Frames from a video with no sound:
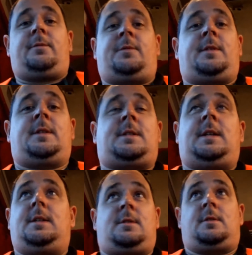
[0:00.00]
for the
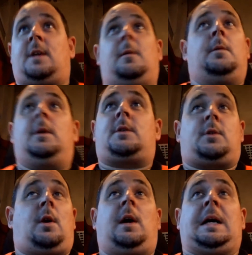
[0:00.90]
seats just don't work
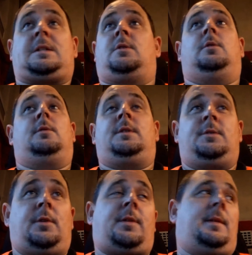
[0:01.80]
at all. There's
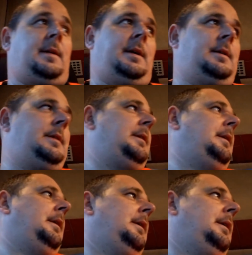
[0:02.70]
nothing there.
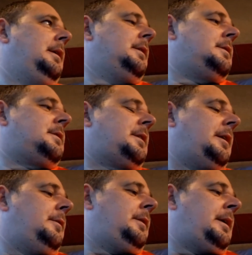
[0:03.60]

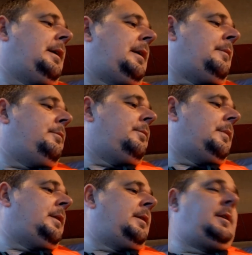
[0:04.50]
So yeah, um,
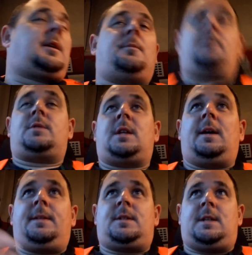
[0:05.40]
you can
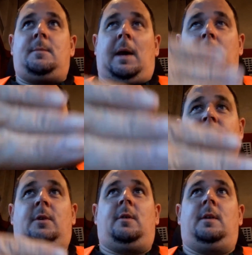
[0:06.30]
slide the seat backwards and
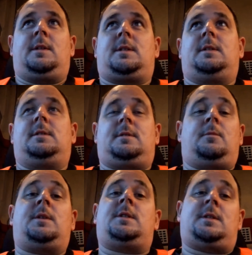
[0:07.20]
forwards,
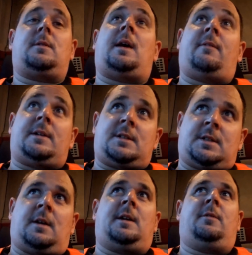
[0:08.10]
which is I've had to
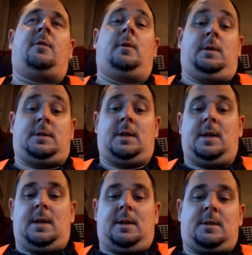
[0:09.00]
slide it forwards
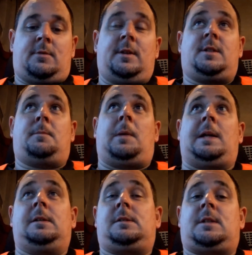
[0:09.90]
to reach the
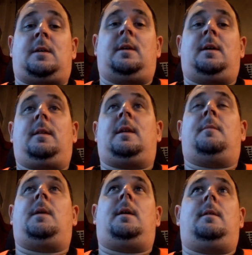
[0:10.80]
pedal because I'm, I'm